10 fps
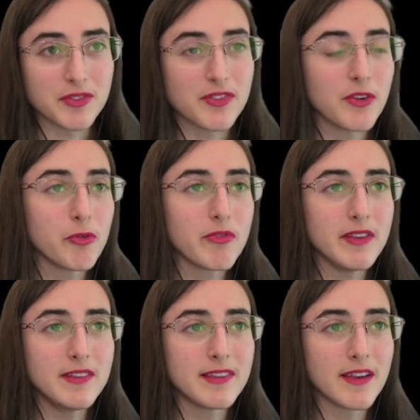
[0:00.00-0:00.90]
So
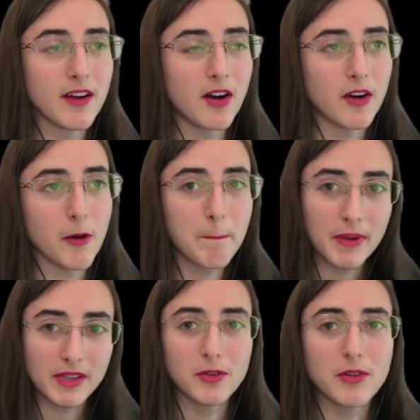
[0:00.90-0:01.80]
these are
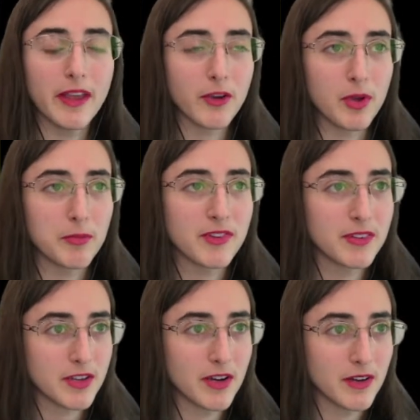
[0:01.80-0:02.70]
paddle-equipped
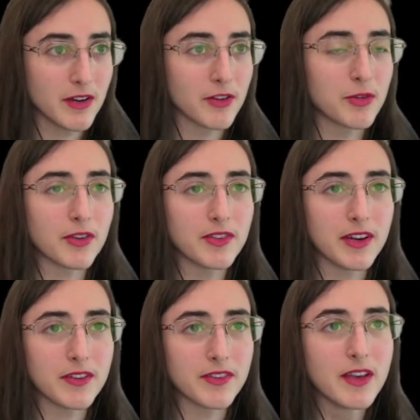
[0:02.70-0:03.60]

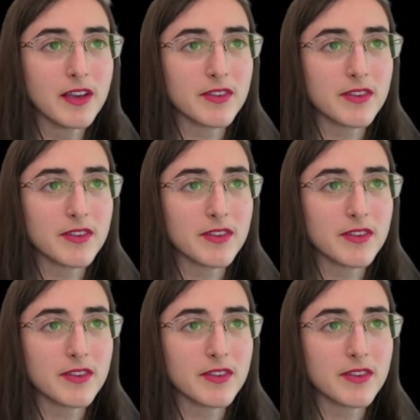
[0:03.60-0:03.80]
crocodiles.